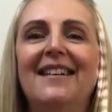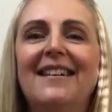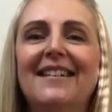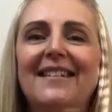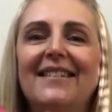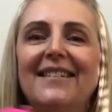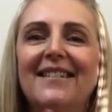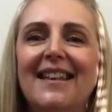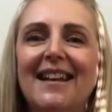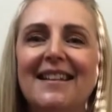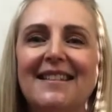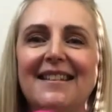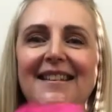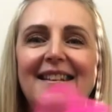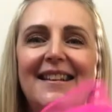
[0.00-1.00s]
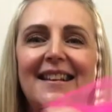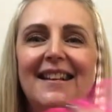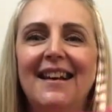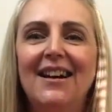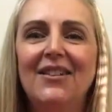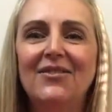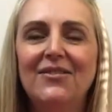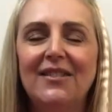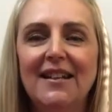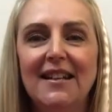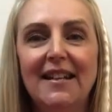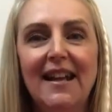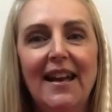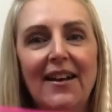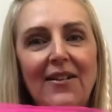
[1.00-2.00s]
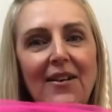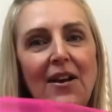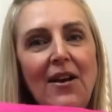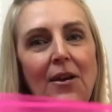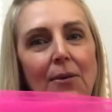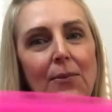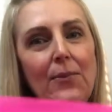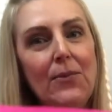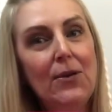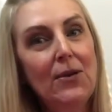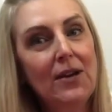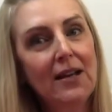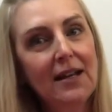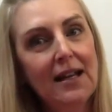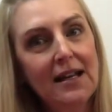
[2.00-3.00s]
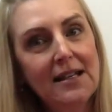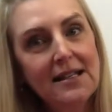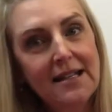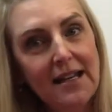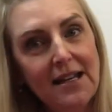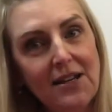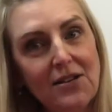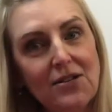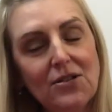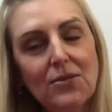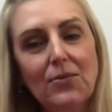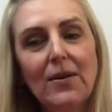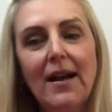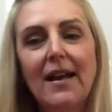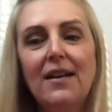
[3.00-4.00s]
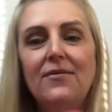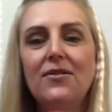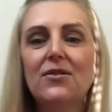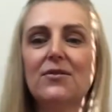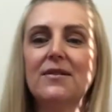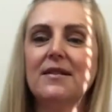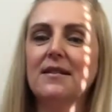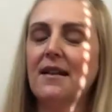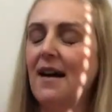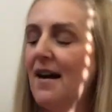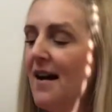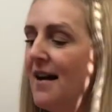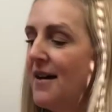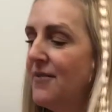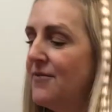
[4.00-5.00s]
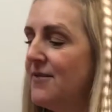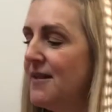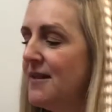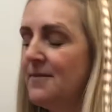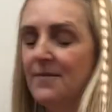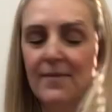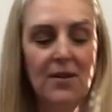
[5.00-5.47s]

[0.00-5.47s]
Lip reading: Oh, that's lovely. Now, you can continue to wave your scarves.